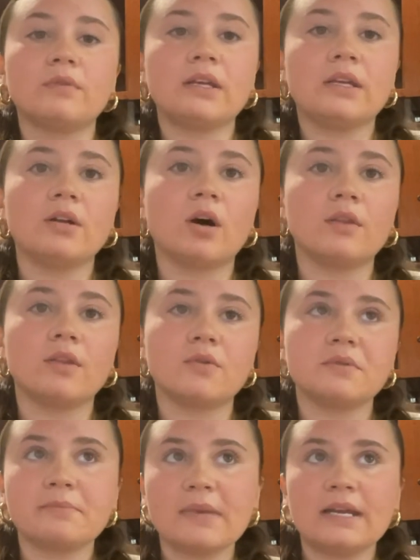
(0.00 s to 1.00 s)
in on
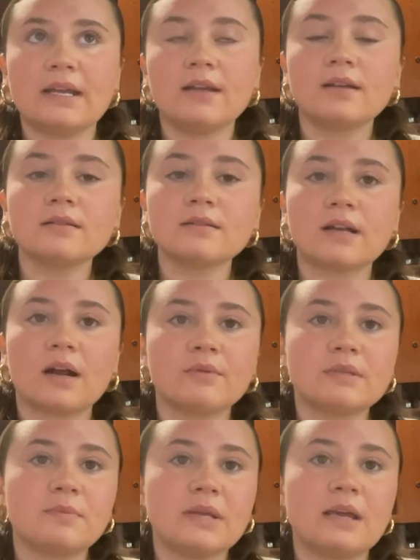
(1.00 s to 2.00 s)
those meetings, and I
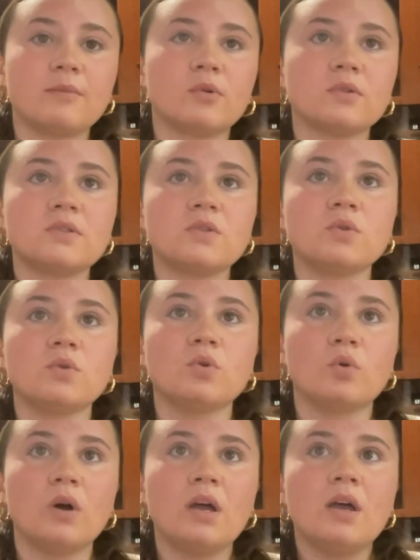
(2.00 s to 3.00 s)
would be able
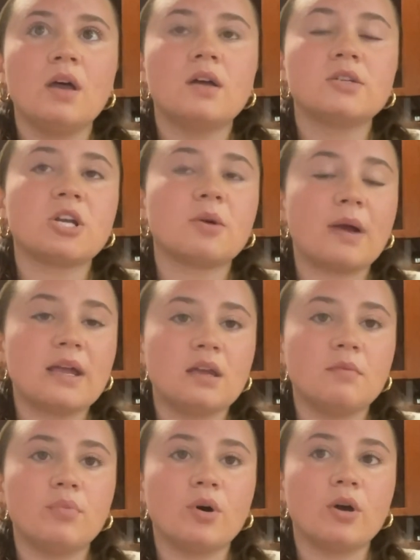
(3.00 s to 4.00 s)
to share my
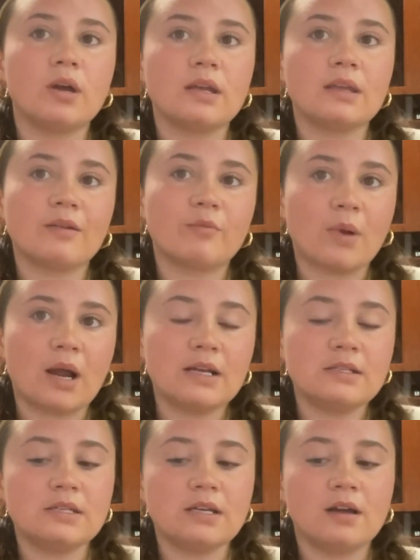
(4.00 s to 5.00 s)
input and give my
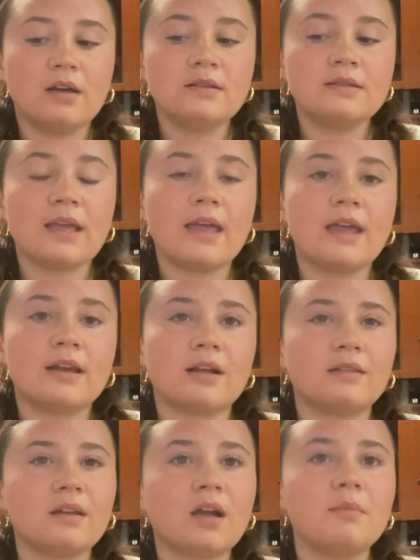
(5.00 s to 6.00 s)
ideas. And I
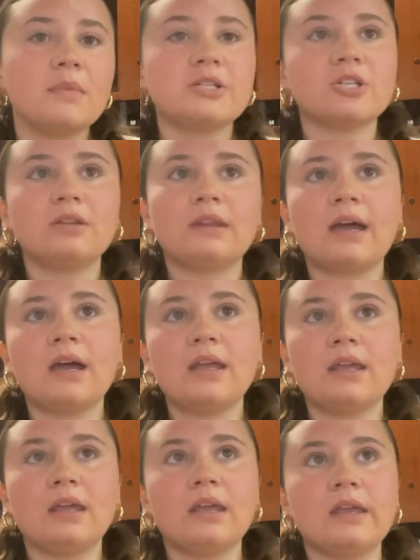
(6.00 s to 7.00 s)
think I mentioned that
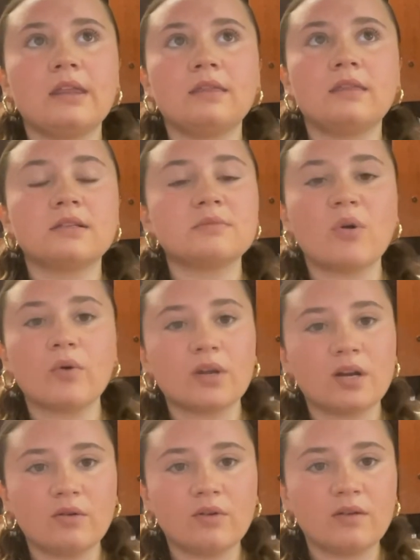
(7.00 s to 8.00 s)
in the Smoke
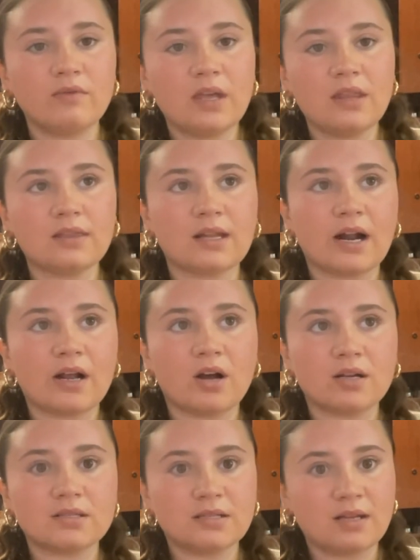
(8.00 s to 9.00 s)
and Oak event that I
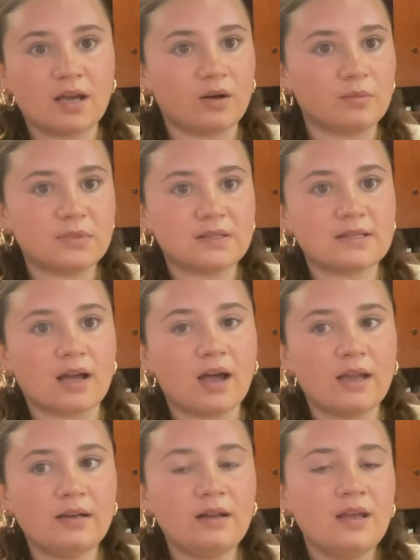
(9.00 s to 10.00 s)
got to help
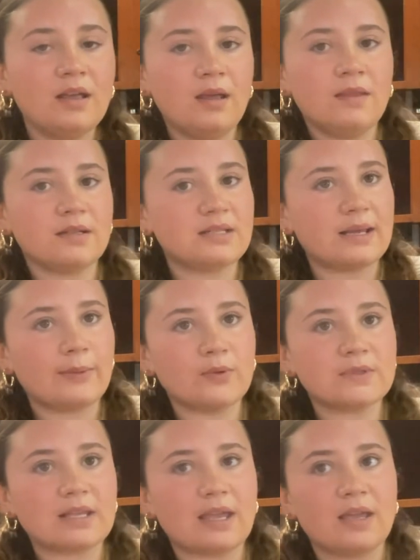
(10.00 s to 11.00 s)
design the
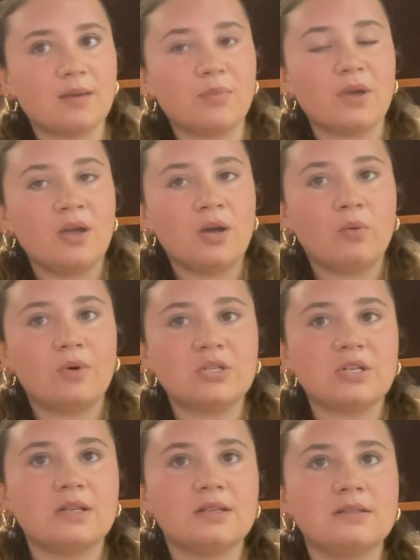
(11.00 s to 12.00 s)
tablescape, which
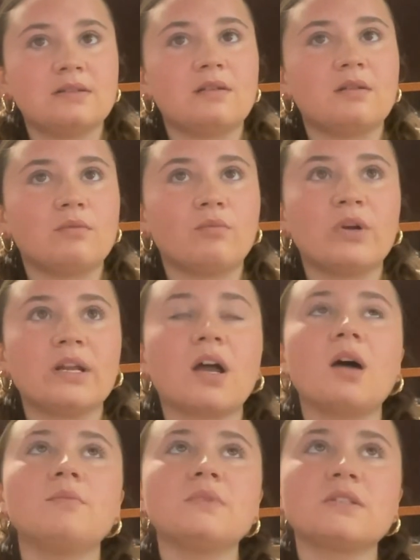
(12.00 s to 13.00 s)
is when it
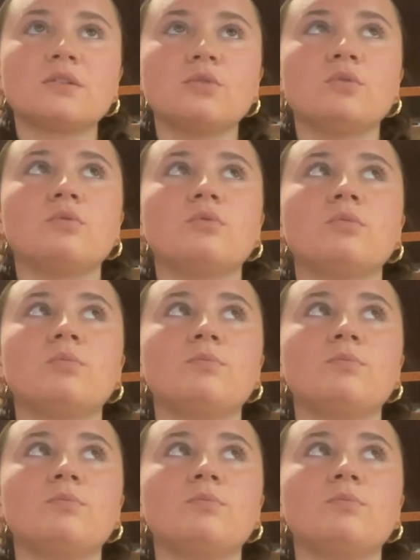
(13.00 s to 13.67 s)
comes to